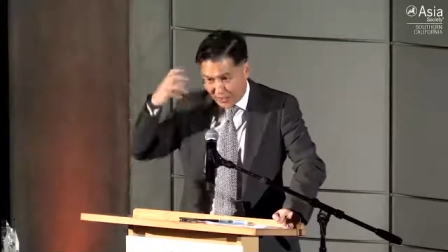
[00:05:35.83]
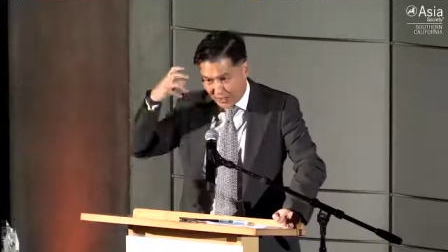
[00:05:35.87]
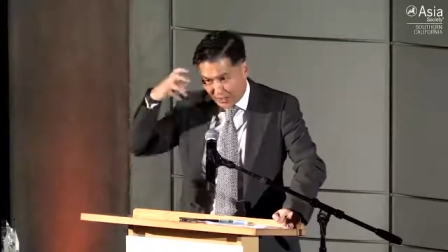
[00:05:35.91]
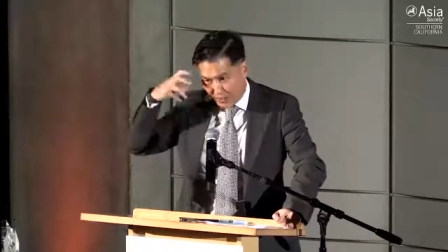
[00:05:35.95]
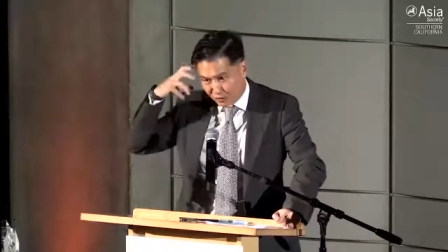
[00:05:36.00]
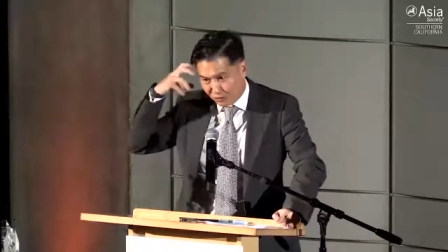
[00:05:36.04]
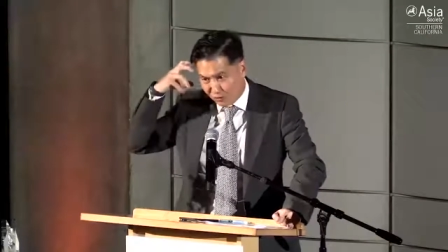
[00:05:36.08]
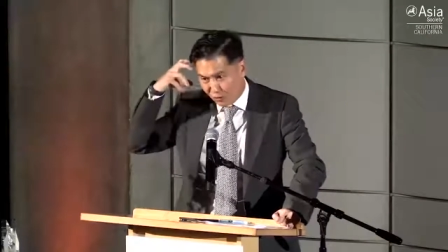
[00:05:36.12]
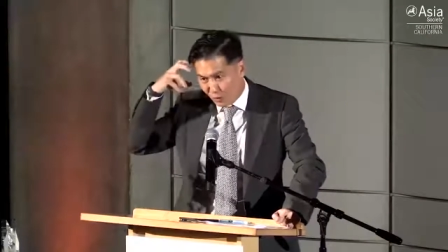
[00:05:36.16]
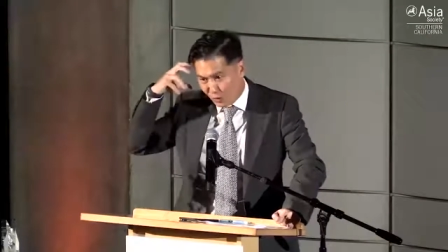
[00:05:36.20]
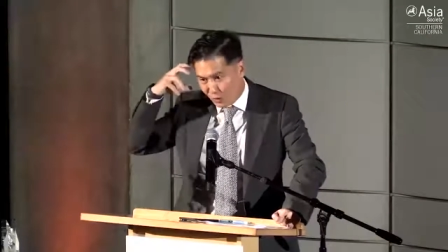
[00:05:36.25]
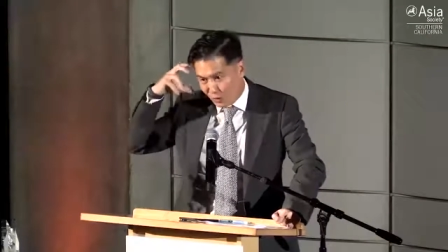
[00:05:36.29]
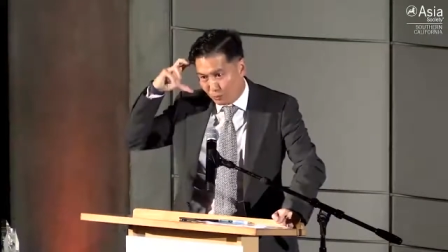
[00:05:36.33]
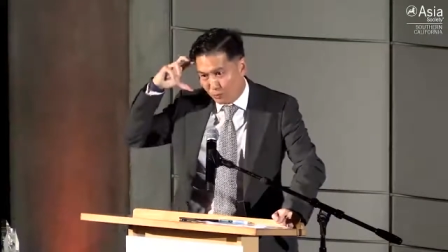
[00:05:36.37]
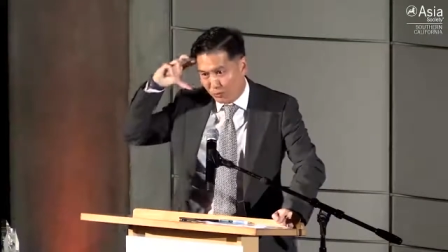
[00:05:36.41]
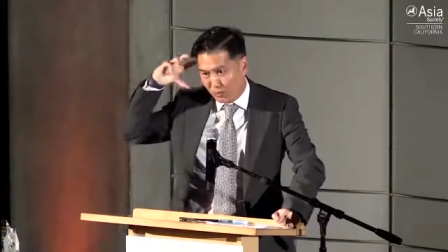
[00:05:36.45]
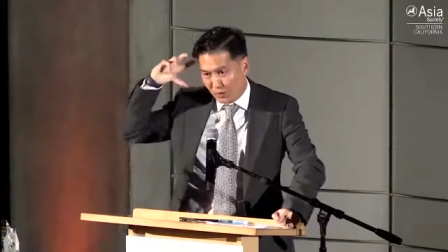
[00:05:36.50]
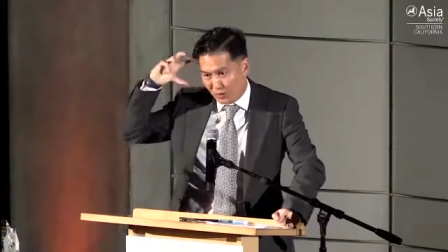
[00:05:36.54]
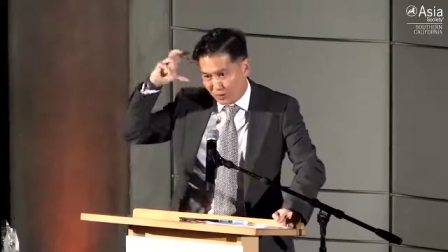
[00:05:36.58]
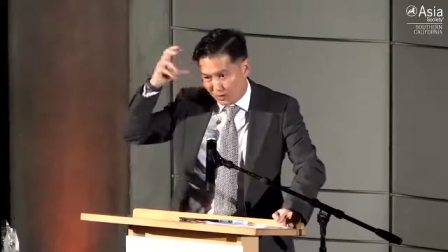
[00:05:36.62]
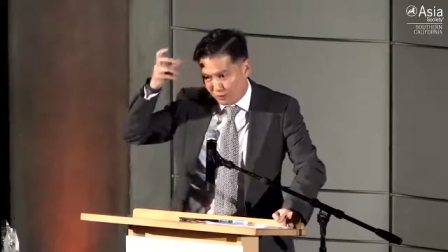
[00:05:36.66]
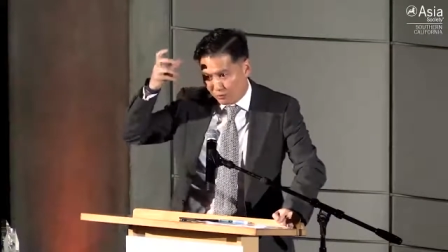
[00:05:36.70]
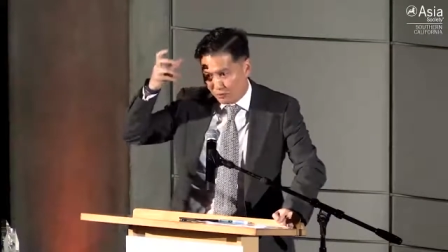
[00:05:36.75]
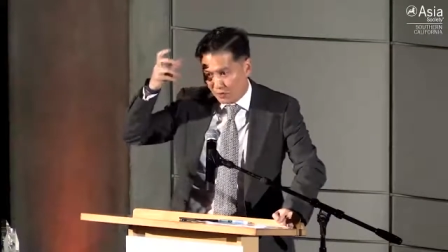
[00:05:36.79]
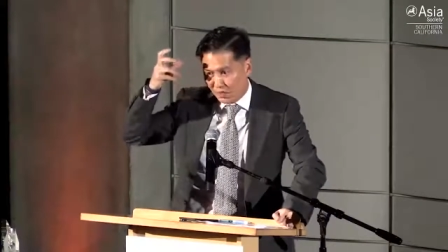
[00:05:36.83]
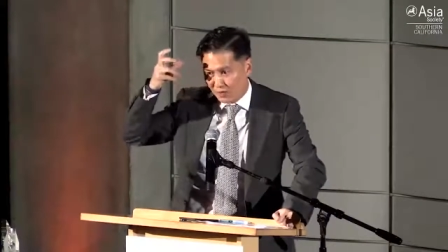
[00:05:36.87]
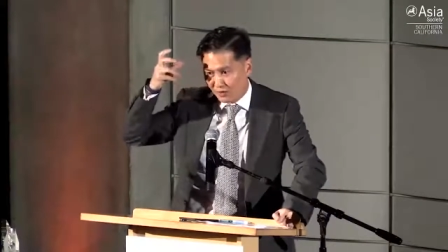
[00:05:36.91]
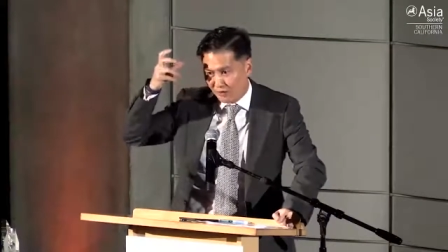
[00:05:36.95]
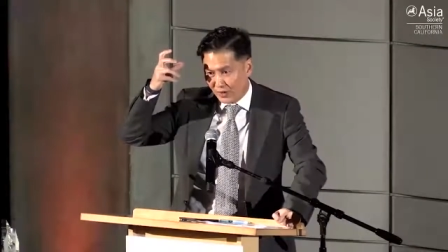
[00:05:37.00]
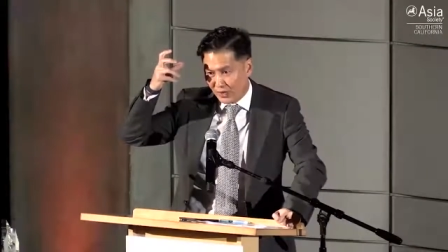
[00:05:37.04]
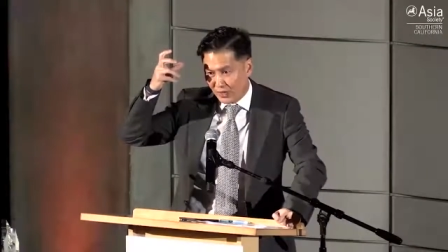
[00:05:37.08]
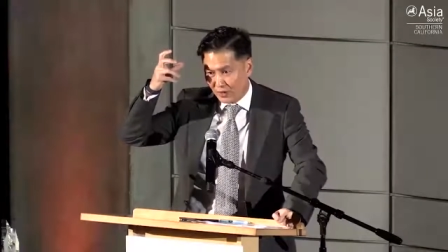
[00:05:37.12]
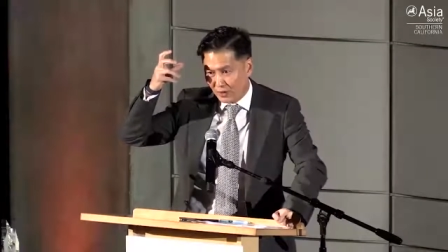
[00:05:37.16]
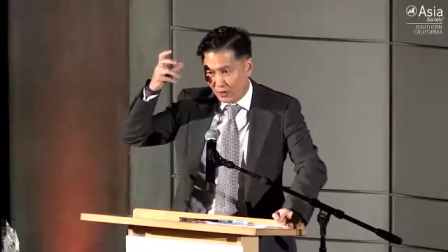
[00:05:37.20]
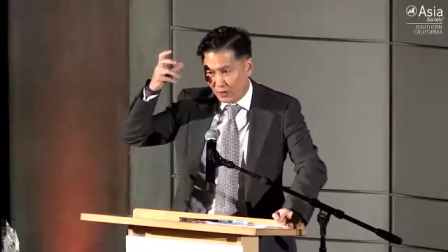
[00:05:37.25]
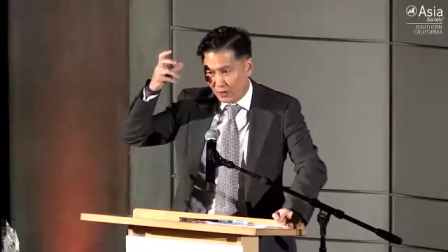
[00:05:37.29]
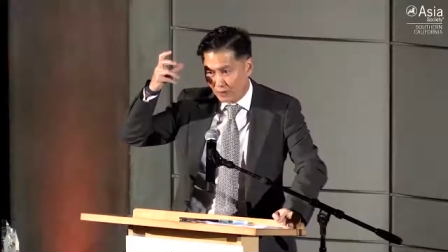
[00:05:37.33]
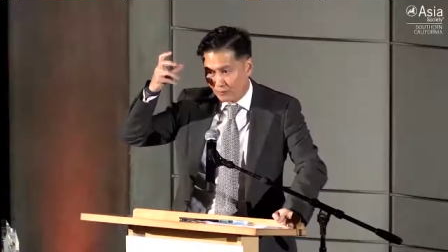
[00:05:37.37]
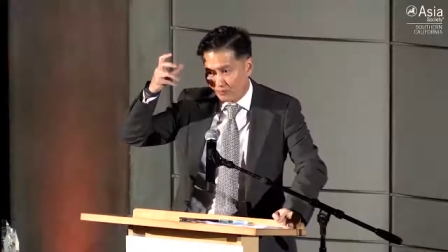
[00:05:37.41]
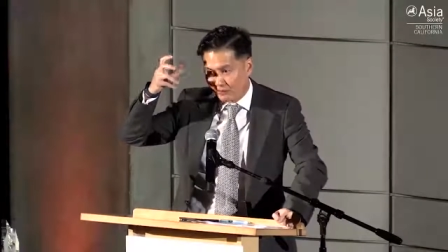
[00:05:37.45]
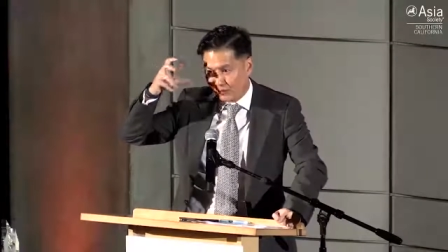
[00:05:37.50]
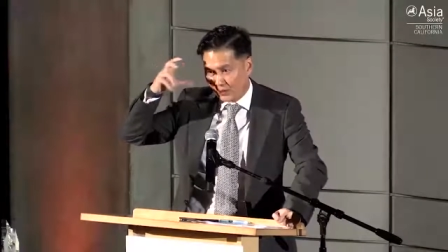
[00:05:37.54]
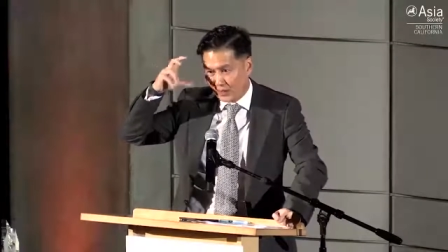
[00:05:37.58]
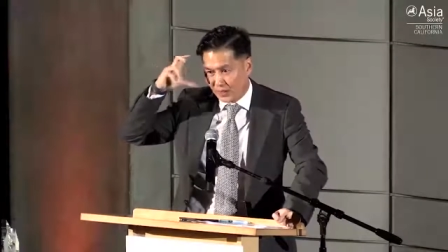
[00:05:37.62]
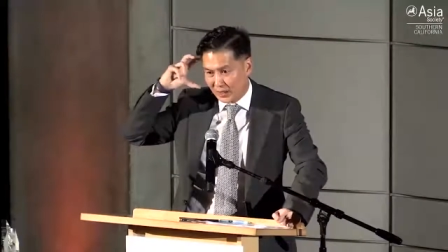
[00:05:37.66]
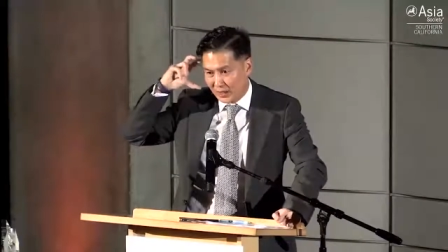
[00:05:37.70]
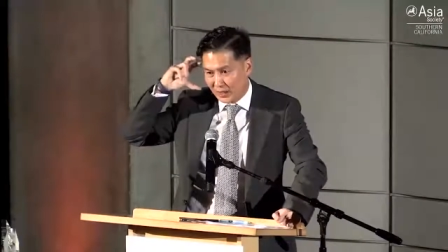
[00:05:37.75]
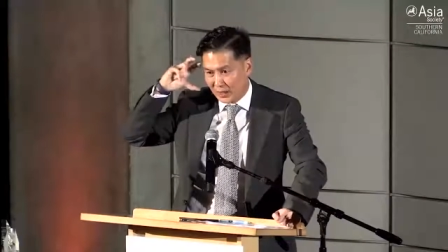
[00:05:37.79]
how do we put our creative hat on,
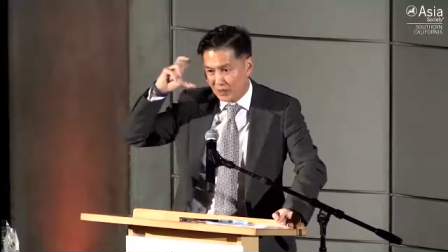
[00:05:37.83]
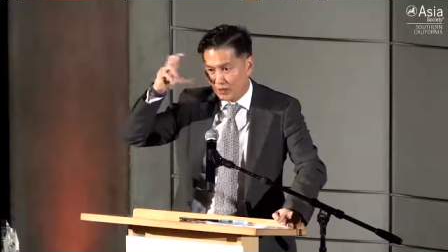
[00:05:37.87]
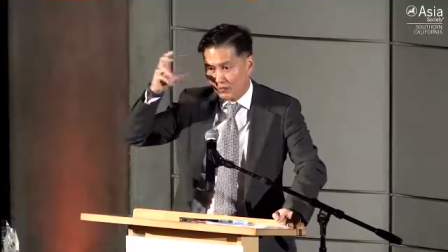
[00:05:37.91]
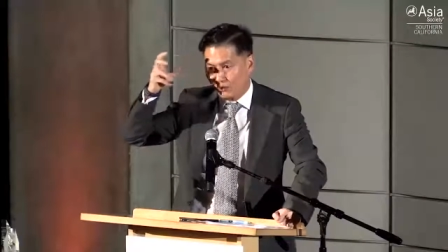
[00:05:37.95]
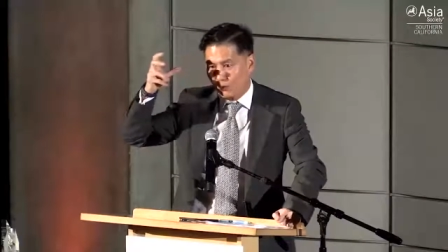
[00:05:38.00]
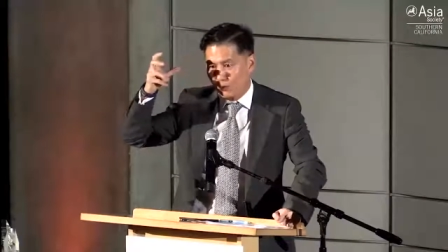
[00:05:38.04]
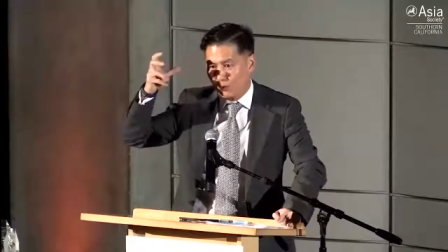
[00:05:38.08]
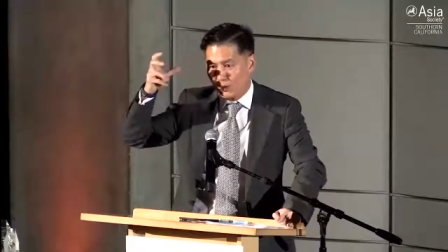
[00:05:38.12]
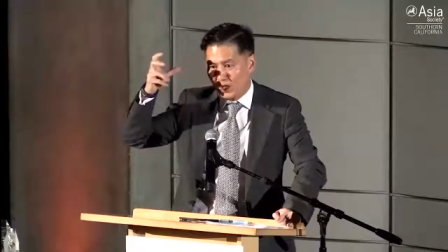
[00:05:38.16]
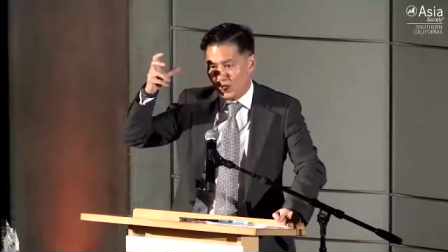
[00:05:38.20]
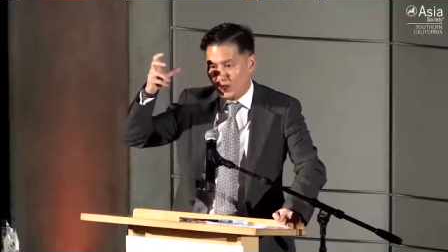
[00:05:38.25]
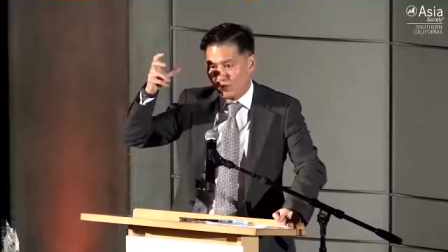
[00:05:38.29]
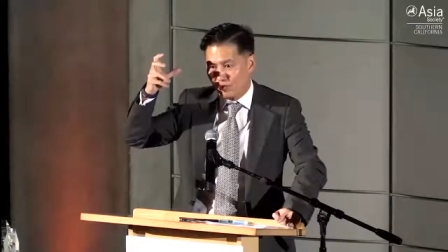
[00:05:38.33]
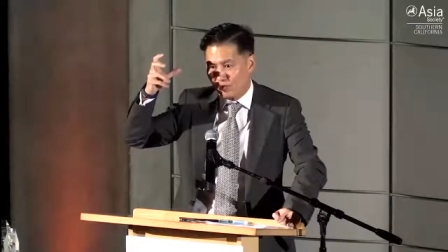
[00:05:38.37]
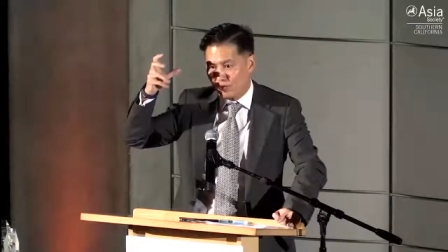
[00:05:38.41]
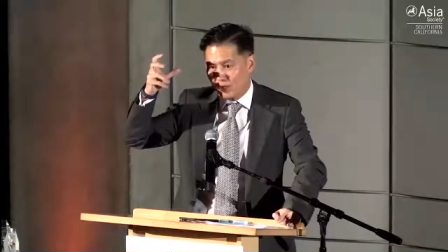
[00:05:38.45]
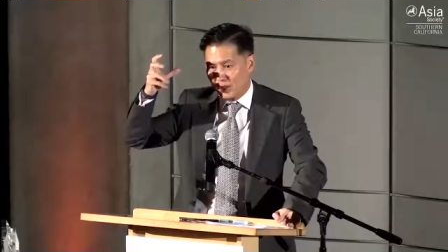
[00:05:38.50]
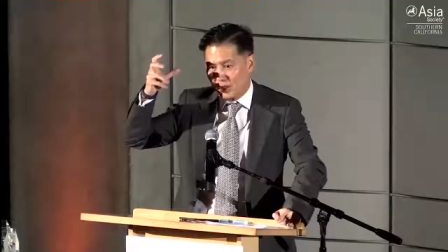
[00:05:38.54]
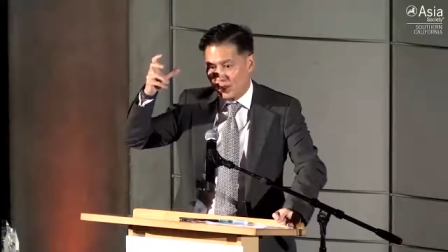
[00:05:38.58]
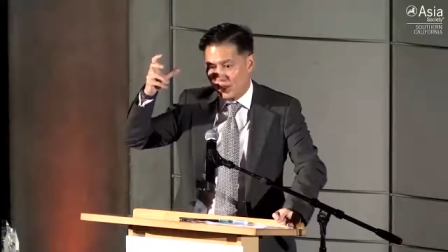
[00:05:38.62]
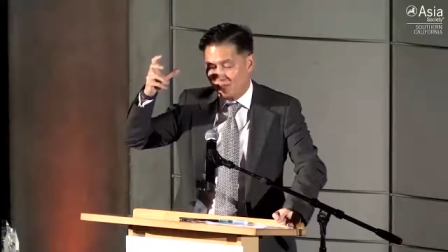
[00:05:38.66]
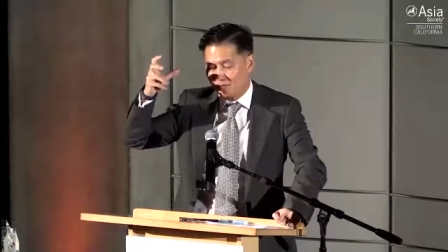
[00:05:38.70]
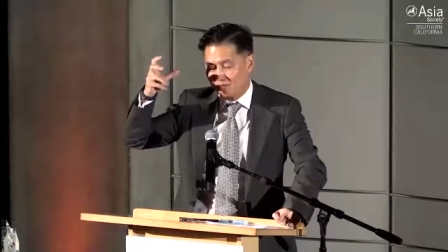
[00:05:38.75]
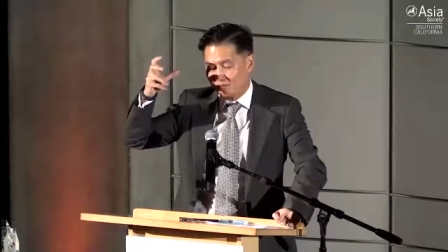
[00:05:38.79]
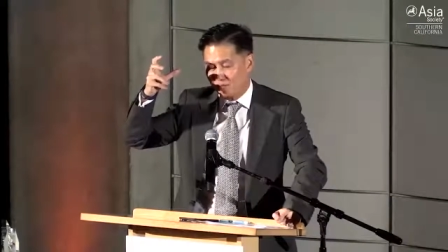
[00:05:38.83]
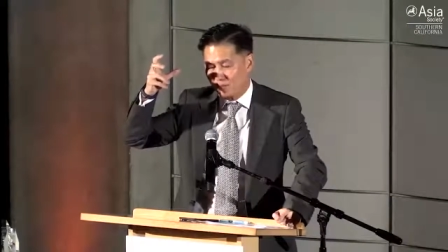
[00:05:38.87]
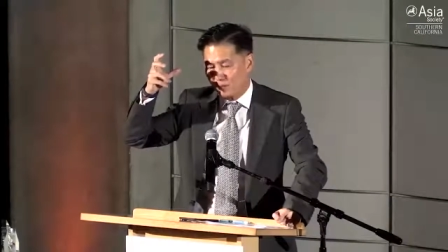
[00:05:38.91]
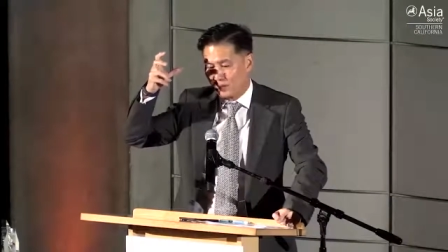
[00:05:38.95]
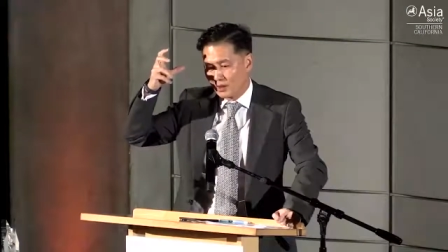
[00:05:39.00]
and how do we actually